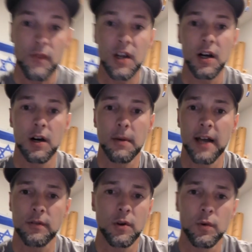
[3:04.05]
I
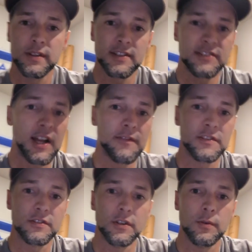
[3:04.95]
don't know what this staff
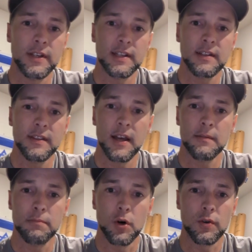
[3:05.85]
is doing.
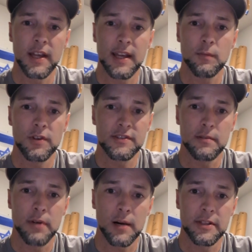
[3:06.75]
That bowl game was an
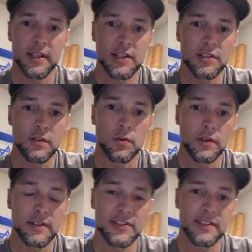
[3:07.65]
abomination to
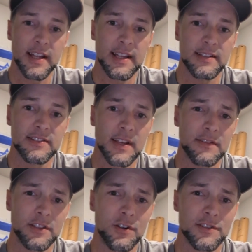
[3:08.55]
Oregon State,
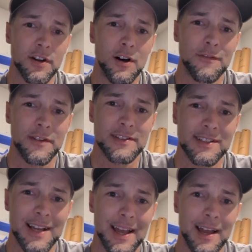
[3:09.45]
7 yards of offense
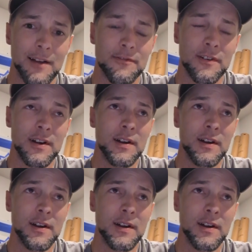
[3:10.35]
and a half.